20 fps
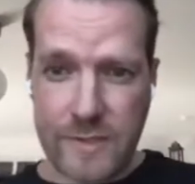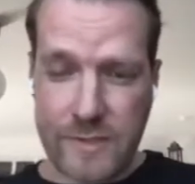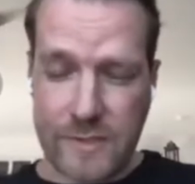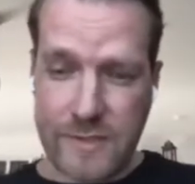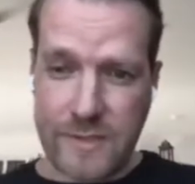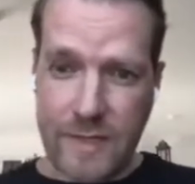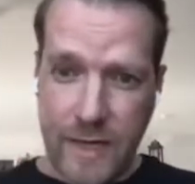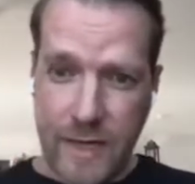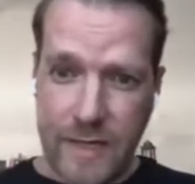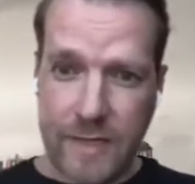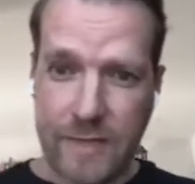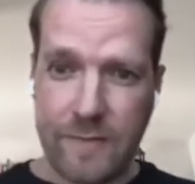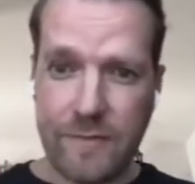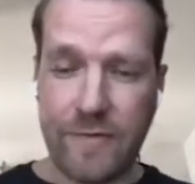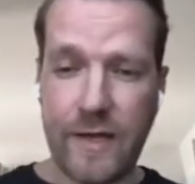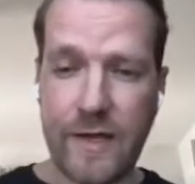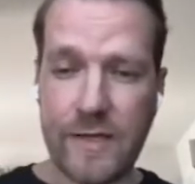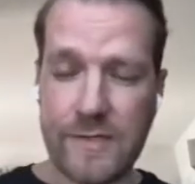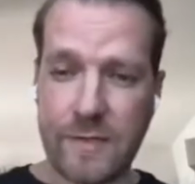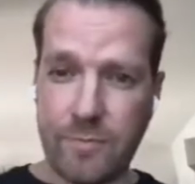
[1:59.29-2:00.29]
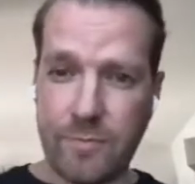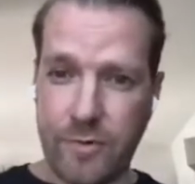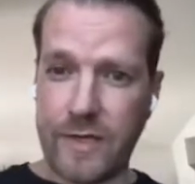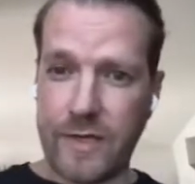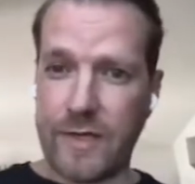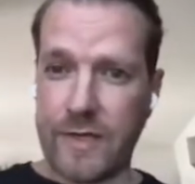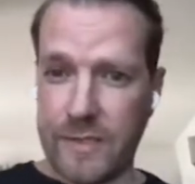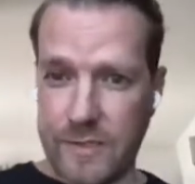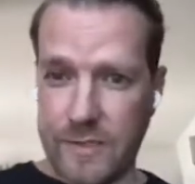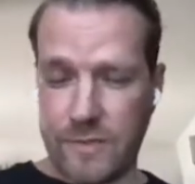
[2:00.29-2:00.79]
scaling phase and
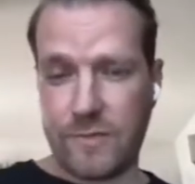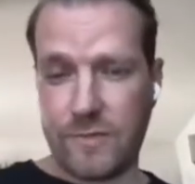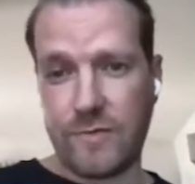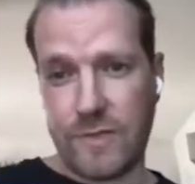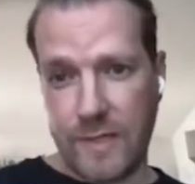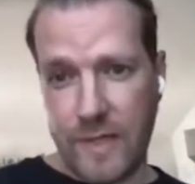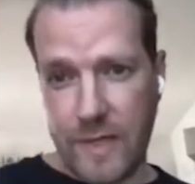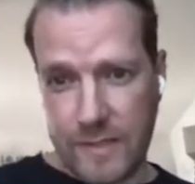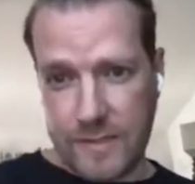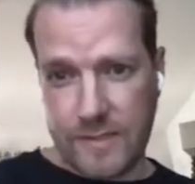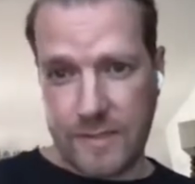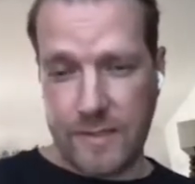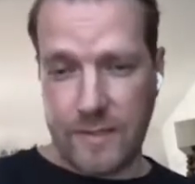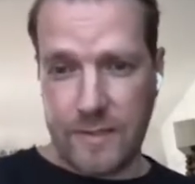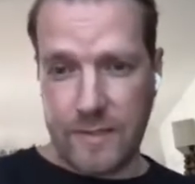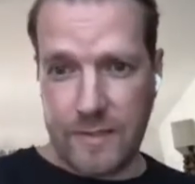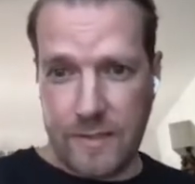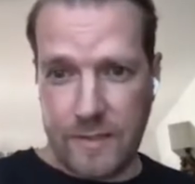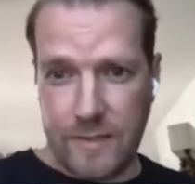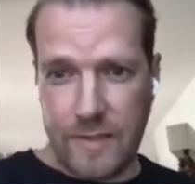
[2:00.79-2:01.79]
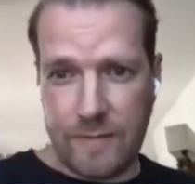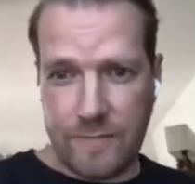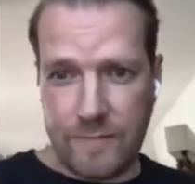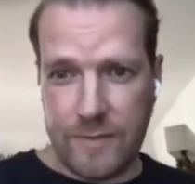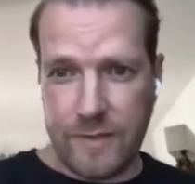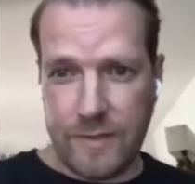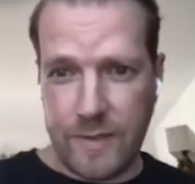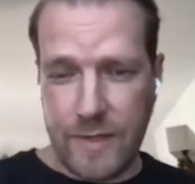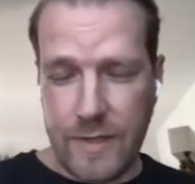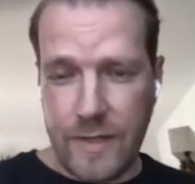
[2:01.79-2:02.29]
bringing it to the next level.